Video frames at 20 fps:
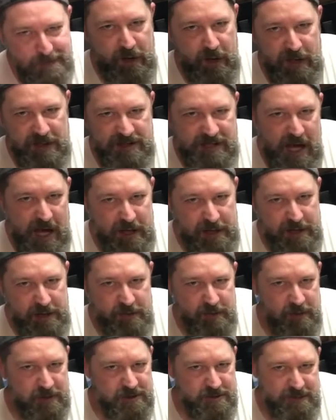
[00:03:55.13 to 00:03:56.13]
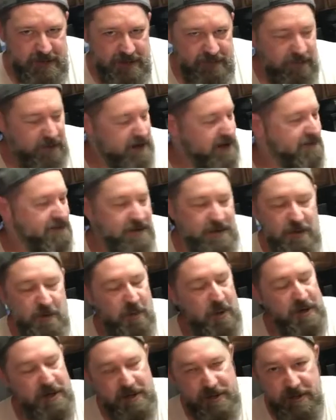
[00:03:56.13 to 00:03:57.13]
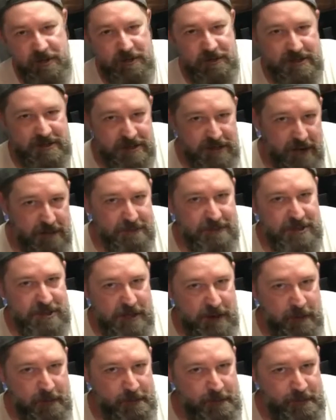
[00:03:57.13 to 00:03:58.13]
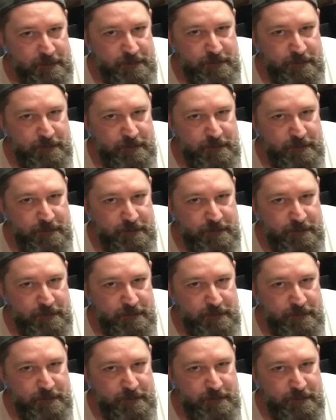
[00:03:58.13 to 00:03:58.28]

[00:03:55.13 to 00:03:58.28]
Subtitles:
Italian roast beef, whatever you want to do. It's up to you.